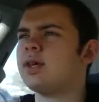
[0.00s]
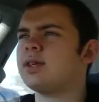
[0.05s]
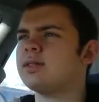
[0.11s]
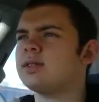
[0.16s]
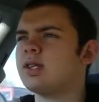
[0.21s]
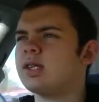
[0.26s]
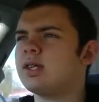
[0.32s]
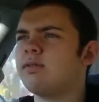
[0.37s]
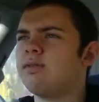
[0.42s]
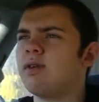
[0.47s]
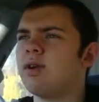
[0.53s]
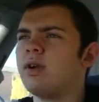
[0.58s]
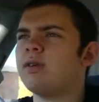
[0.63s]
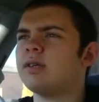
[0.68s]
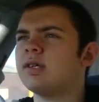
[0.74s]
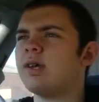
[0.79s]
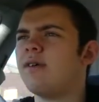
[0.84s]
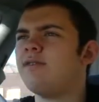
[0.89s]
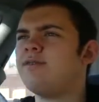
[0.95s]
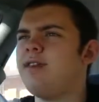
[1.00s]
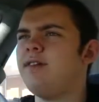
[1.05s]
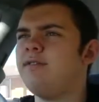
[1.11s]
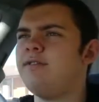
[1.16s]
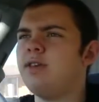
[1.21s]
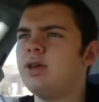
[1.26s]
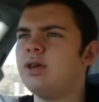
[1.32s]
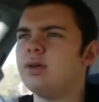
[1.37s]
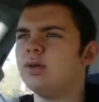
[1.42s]
just for a few
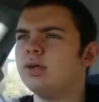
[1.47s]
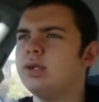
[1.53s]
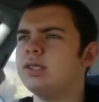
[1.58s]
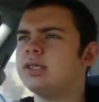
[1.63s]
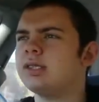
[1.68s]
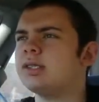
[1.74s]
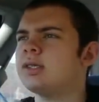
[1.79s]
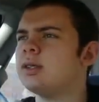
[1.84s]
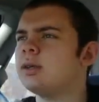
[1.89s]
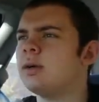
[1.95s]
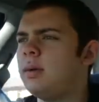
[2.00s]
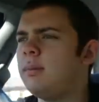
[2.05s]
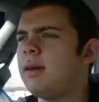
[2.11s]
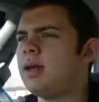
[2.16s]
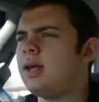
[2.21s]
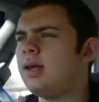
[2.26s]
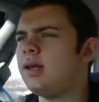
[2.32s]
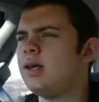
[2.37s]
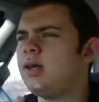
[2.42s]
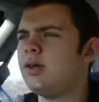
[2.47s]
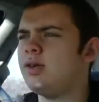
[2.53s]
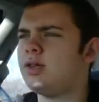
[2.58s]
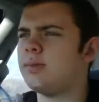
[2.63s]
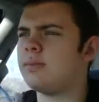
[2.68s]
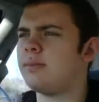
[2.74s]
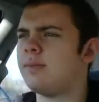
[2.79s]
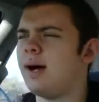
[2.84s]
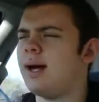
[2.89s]
views? Being a
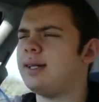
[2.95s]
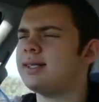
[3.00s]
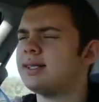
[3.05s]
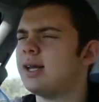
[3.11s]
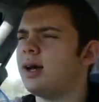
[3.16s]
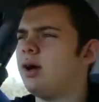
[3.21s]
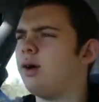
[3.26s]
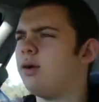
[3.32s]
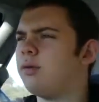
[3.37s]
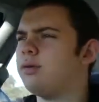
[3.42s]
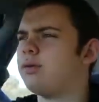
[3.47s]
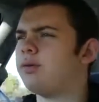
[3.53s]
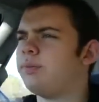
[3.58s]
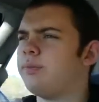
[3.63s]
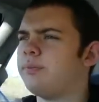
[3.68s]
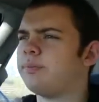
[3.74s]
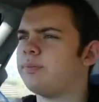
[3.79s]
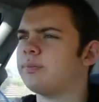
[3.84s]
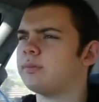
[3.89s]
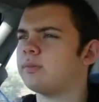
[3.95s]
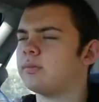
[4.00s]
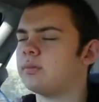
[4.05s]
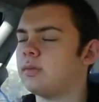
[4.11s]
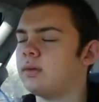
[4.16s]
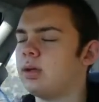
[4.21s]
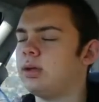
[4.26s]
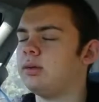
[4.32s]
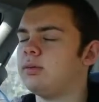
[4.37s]
YouTuber myself,
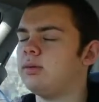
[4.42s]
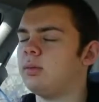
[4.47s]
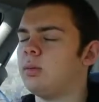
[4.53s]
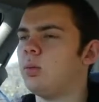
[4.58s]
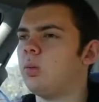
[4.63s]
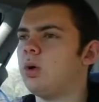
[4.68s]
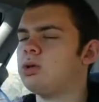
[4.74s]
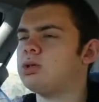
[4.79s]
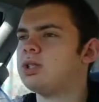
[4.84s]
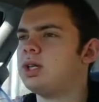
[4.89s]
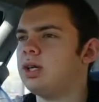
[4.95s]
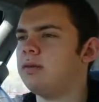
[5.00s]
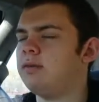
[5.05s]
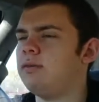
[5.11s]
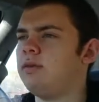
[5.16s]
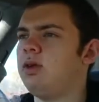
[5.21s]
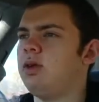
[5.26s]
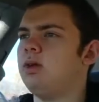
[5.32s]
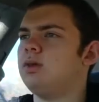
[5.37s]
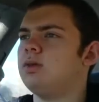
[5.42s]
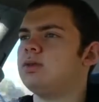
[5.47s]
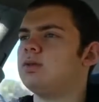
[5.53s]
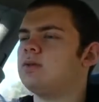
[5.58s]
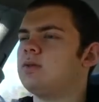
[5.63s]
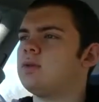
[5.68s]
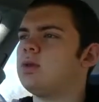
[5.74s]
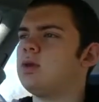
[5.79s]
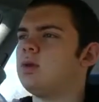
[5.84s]
and wanting
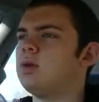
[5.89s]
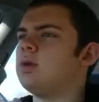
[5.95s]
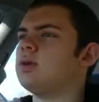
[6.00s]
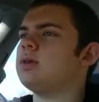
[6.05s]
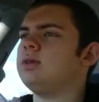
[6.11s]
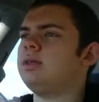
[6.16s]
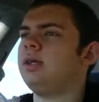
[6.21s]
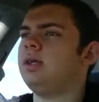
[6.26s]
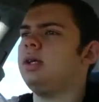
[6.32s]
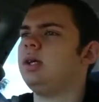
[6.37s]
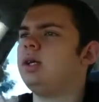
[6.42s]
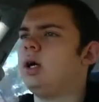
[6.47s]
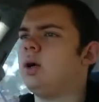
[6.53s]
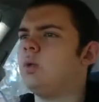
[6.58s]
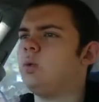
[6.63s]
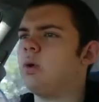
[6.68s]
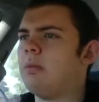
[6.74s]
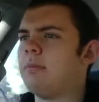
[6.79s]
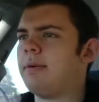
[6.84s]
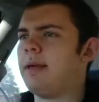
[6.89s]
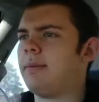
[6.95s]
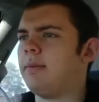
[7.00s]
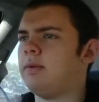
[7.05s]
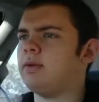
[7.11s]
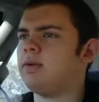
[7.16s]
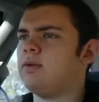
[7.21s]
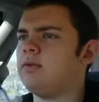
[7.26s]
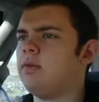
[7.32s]
views, of course, want
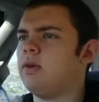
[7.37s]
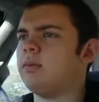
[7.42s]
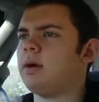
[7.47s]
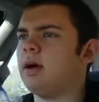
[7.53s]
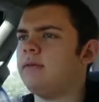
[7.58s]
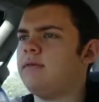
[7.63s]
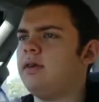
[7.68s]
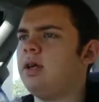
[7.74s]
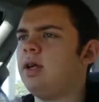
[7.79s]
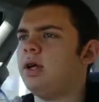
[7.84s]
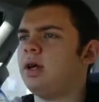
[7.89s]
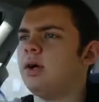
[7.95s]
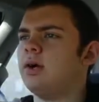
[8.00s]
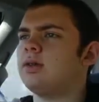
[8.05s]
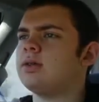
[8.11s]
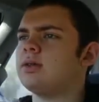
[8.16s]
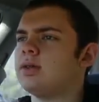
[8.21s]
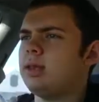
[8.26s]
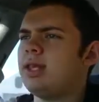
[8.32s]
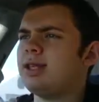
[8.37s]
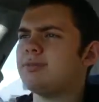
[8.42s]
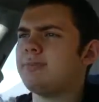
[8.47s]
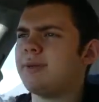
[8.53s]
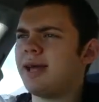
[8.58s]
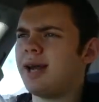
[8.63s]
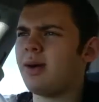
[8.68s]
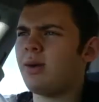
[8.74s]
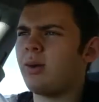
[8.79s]
people to view my videos, there's
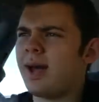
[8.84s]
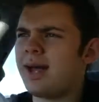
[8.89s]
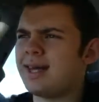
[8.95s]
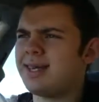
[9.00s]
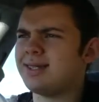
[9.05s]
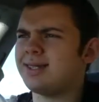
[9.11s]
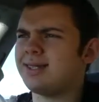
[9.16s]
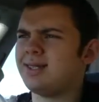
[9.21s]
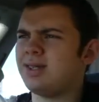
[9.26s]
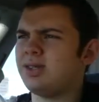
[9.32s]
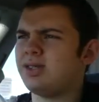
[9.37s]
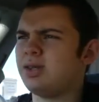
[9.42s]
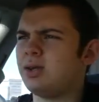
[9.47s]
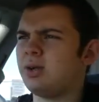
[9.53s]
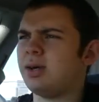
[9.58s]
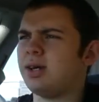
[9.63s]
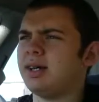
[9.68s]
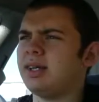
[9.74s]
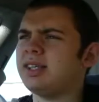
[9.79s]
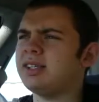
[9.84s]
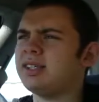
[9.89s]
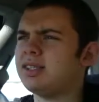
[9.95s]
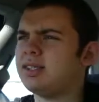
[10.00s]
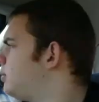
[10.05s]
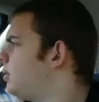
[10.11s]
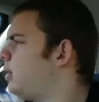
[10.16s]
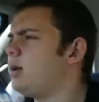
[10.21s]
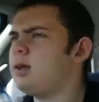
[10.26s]
better ways to do it.
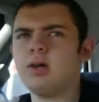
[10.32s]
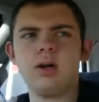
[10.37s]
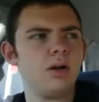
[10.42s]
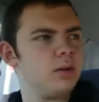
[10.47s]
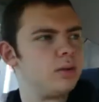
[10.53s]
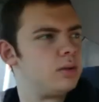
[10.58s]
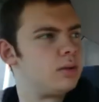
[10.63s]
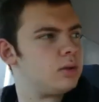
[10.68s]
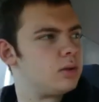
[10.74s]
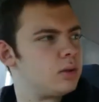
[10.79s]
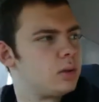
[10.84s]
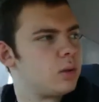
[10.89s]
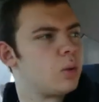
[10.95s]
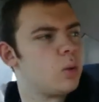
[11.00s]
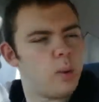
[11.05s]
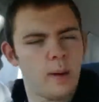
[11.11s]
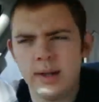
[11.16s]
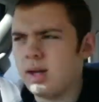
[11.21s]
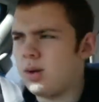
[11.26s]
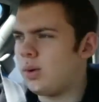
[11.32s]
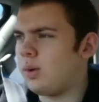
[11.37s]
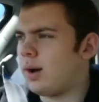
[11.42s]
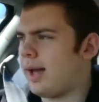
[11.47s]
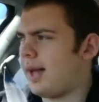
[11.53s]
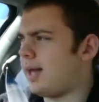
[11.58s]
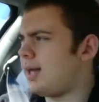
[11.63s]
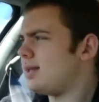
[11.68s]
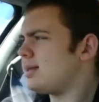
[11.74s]
Probably not quicker
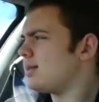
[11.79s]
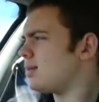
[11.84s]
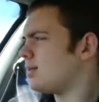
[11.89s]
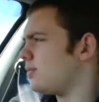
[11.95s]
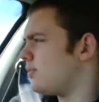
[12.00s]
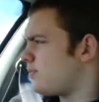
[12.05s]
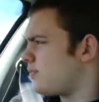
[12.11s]
ways,